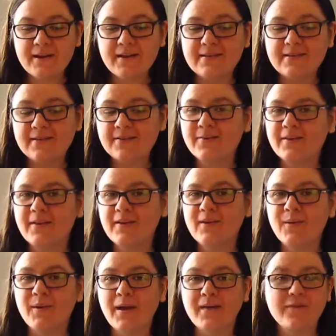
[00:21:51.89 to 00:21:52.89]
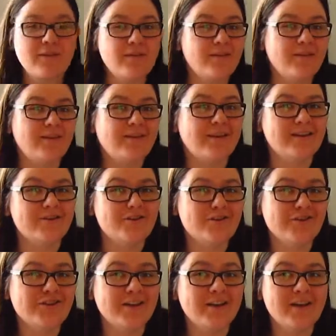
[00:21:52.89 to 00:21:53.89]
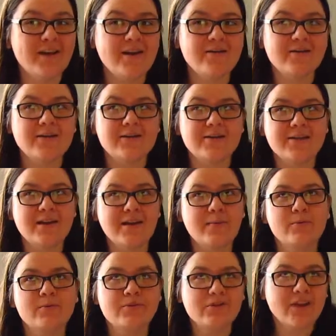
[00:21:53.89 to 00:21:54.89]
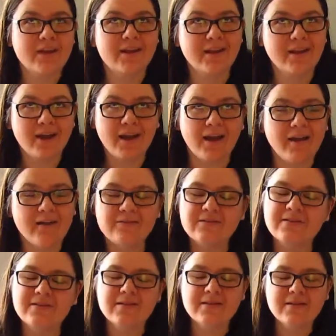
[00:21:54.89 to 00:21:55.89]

Is there one that you have that you think that I should check out? Because I will check it out.